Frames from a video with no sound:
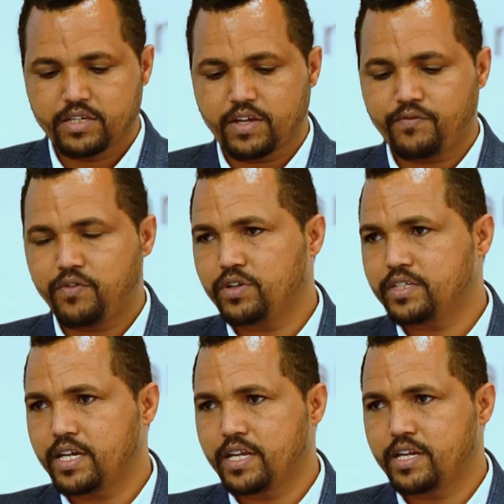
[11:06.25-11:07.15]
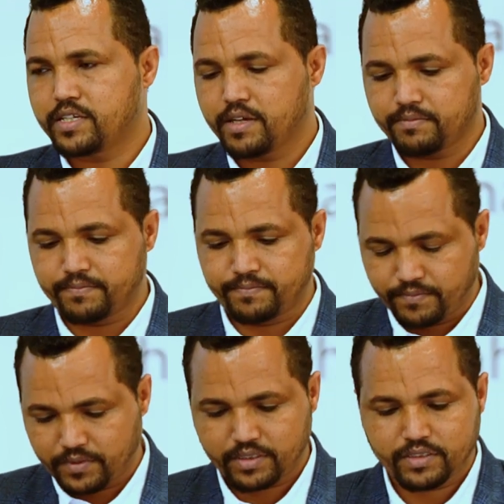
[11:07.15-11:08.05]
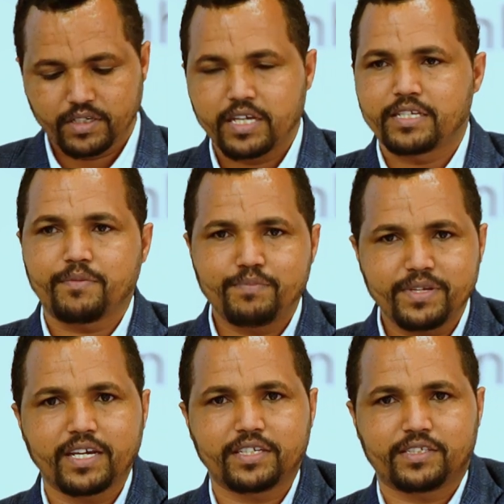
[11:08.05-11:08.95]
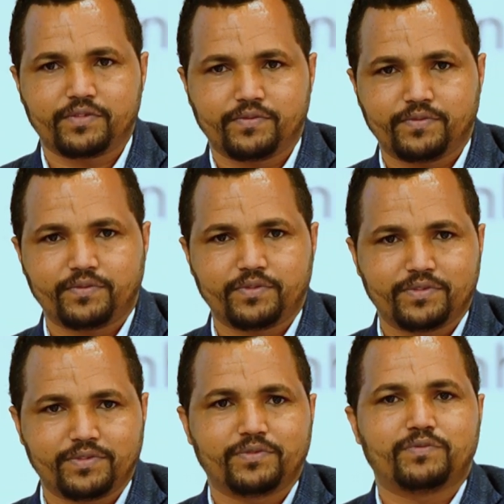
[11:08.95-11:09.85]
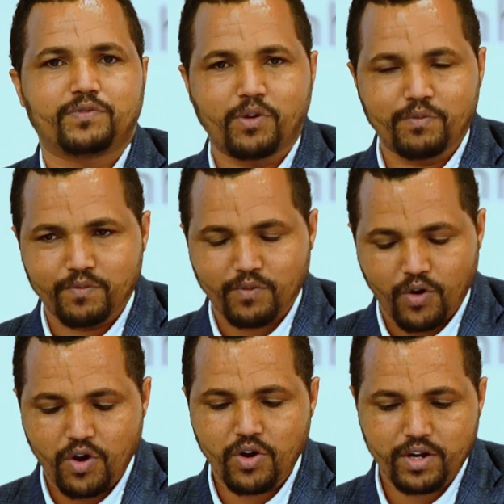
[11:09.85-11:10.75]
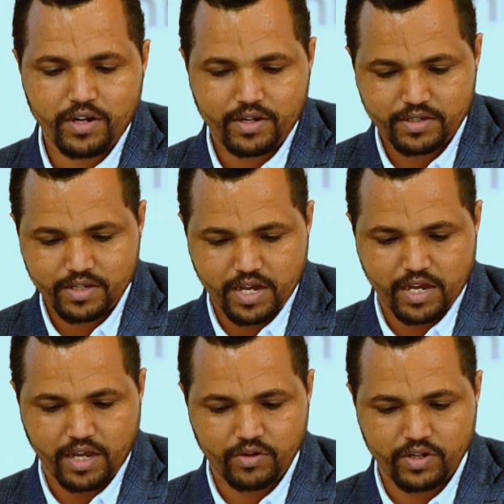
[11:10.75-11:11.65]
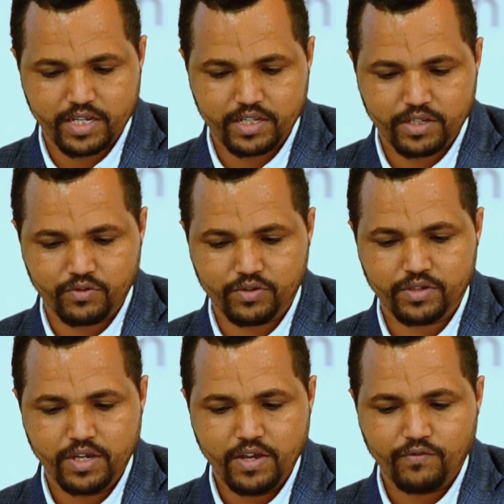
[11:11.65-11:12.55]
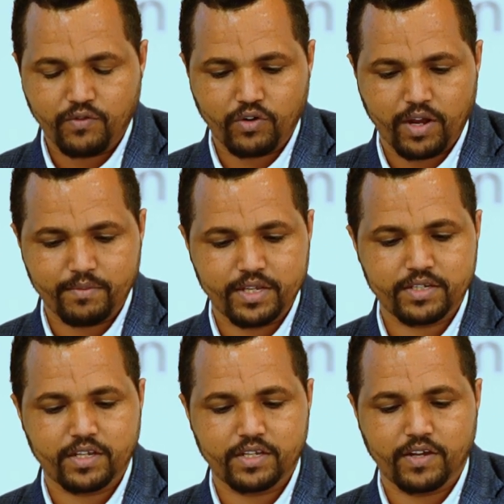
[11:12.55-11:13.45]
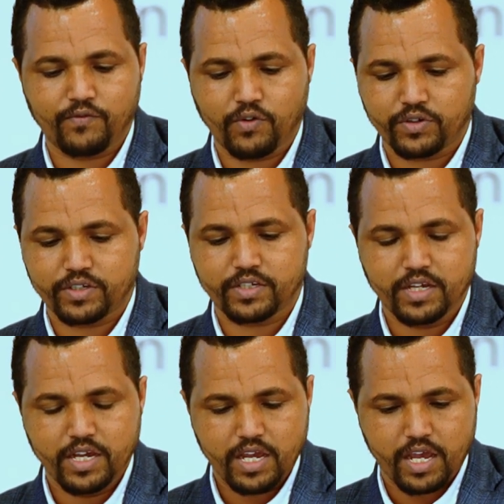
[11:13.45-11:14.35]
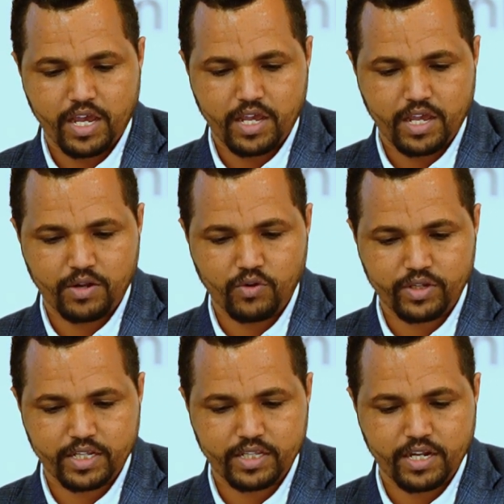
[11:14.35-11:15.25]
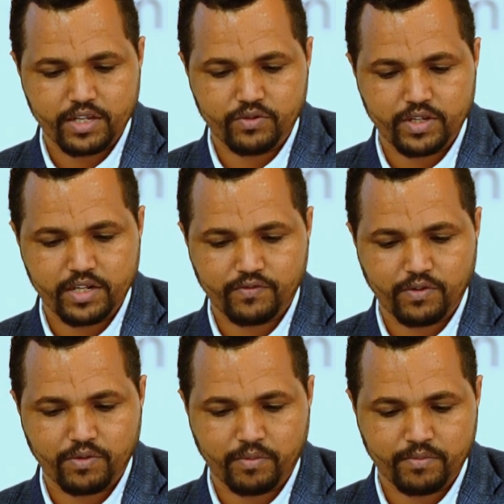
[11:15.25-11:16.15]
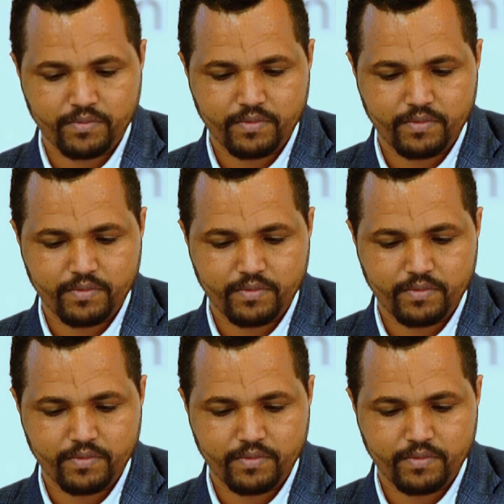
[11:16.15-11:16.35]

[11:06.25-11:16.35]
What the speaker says: The fourth and the the biggest from all the Adolescent Youth Forum is the fourth Adolescent and Youth Health Forum.